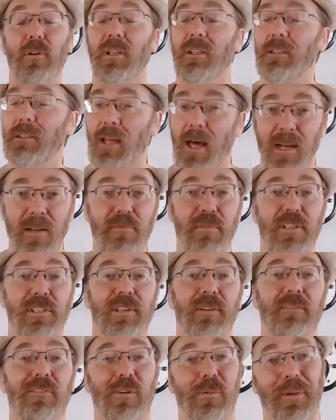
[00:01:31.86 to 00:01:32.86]
for a lot of
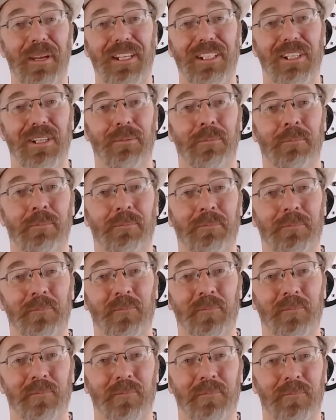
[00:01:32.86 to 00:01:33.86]
this information.
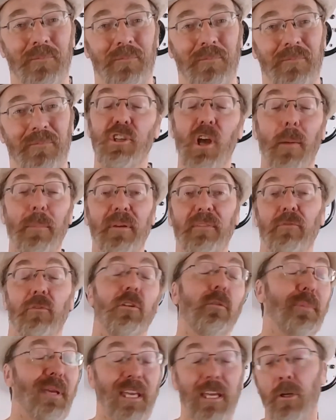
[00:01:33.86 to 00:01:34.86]
Shopping
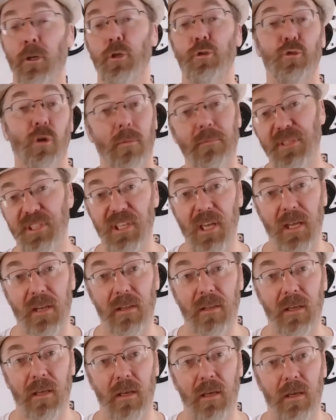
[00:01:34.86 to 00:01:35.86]
for a beginner drum set
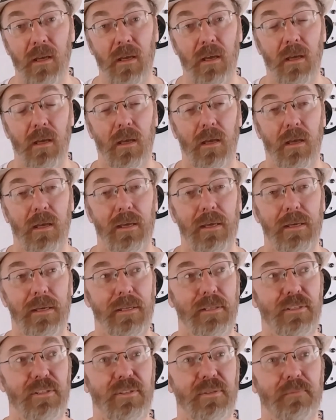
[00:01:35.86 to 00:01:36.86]

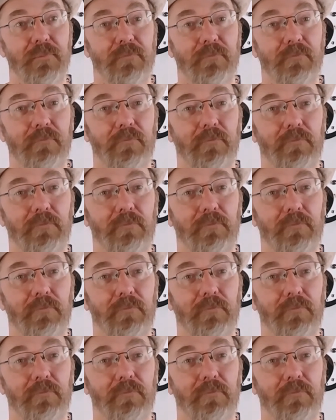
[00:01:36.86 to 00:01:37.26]
is